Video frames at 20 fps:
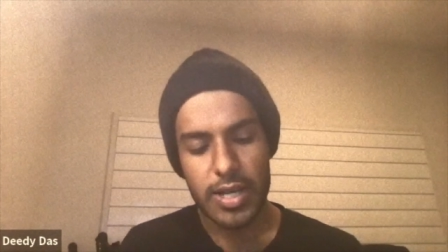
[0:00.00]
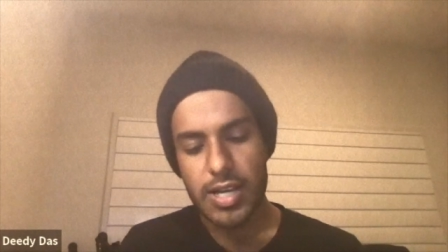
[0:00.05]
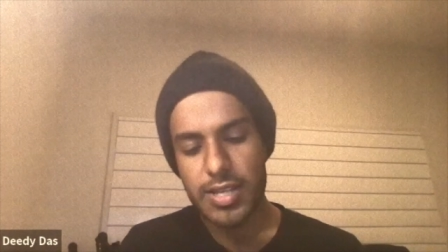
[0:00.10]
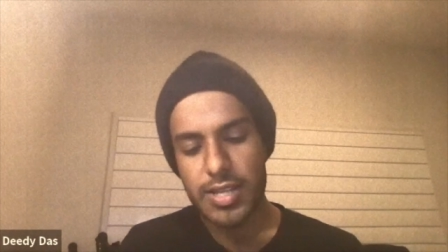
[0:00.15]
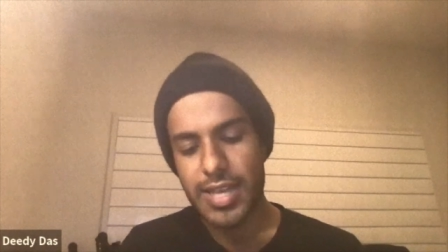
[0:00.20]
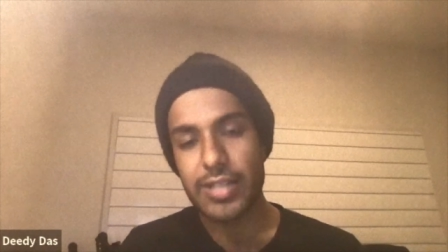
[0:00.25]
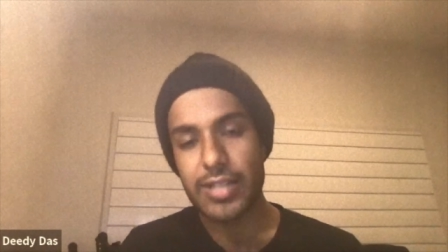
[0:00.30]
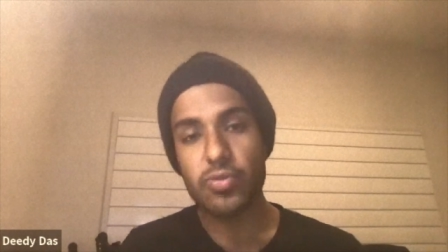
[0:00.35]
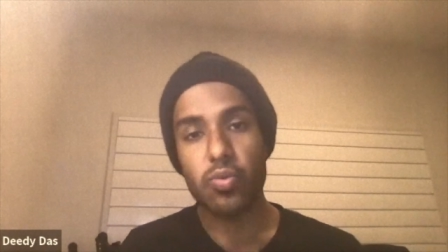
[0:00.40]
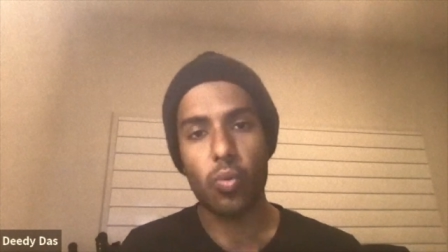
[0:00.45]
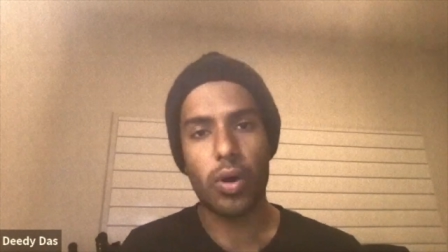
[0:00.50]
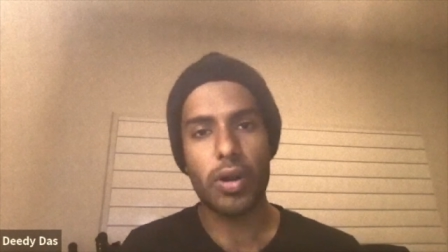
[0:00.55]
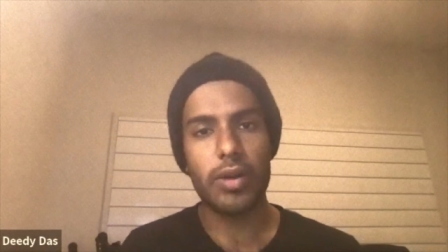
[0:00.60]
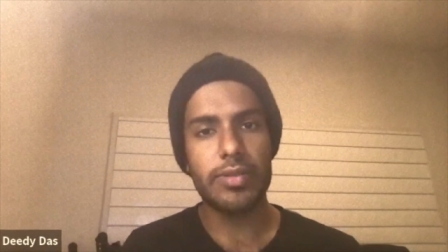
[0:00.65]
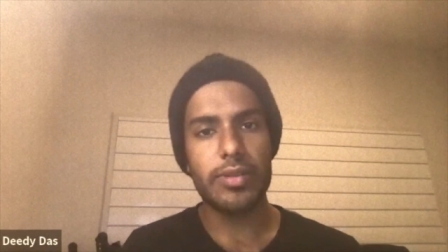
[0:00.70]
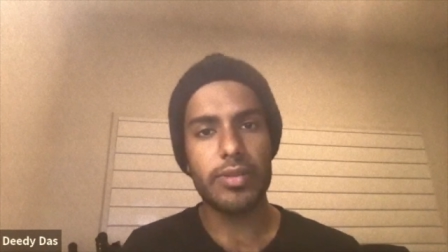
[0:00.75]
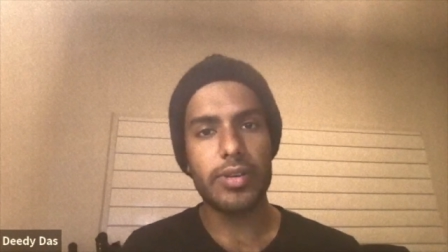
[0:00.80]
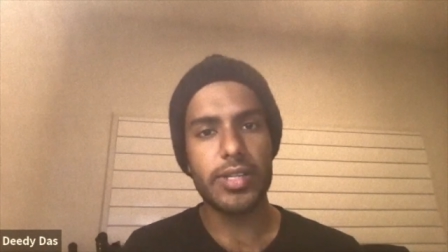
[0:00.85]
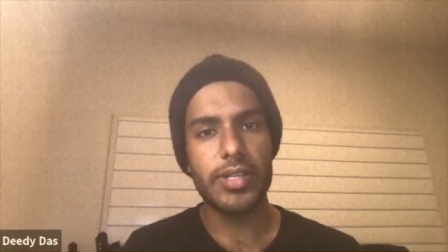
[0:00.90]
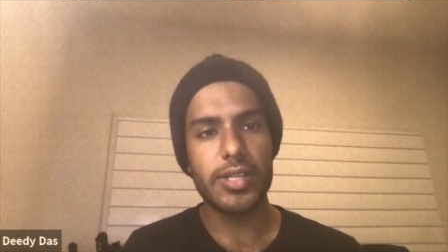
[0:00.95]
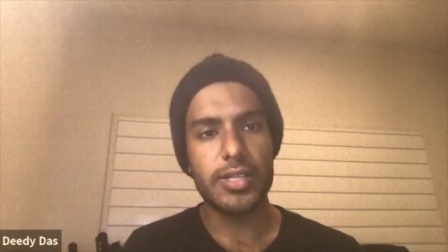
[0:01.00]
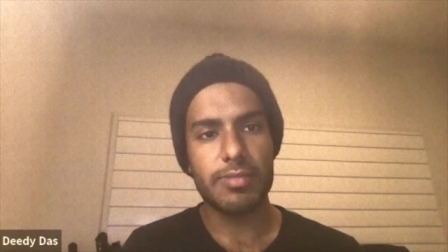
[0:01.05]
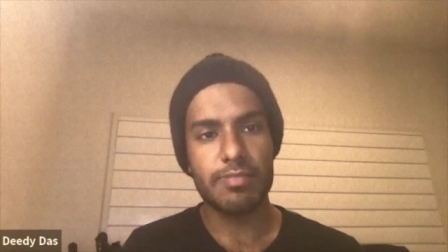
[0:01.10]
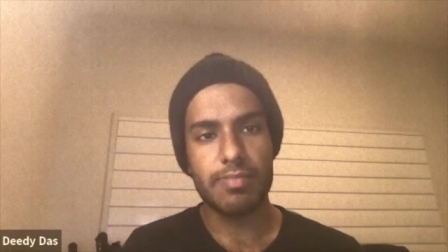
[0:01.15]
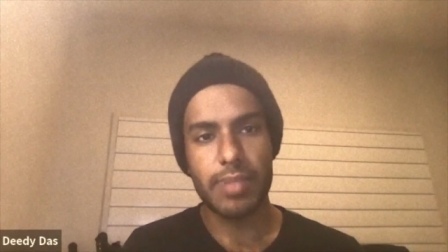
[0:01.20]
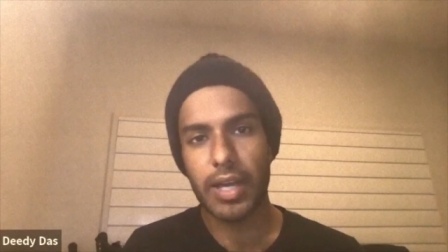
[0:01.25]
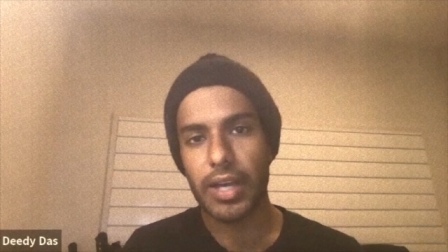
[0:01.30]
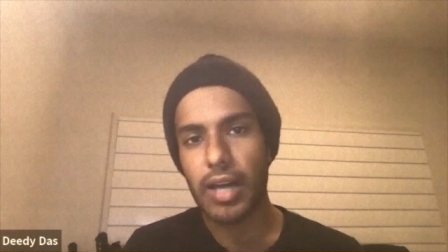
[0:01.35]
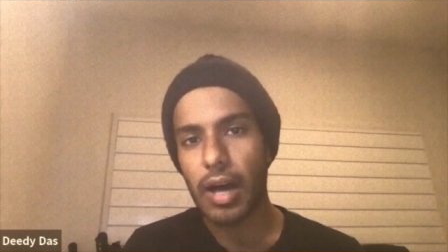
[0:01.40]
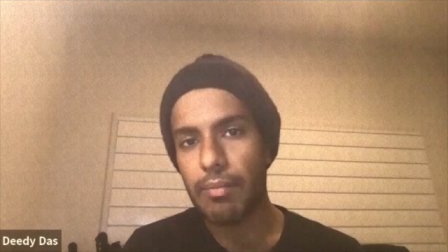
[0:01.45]
That's one of the reasons
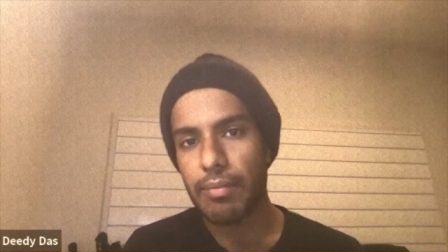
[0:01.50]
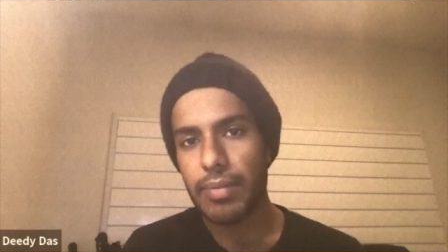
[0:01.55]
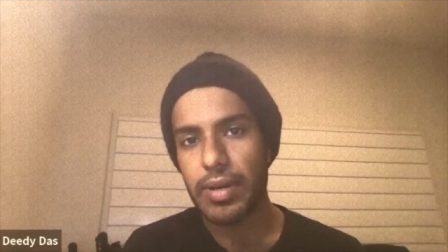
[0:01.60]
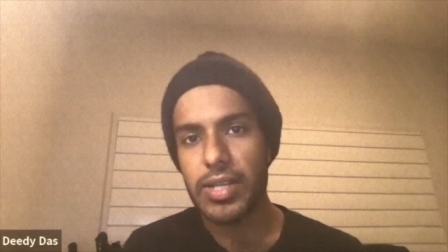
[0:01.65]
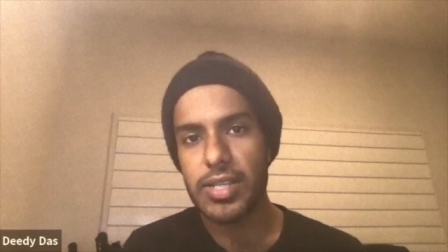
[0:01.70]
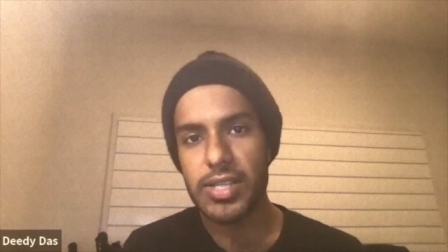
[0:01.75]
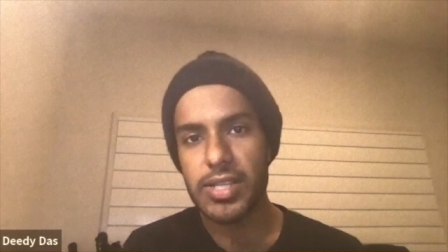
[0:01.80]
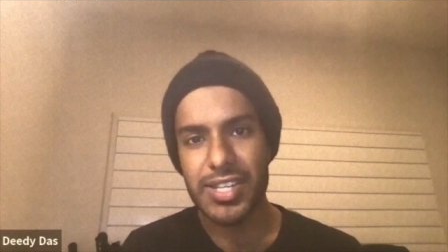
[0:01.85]
big companies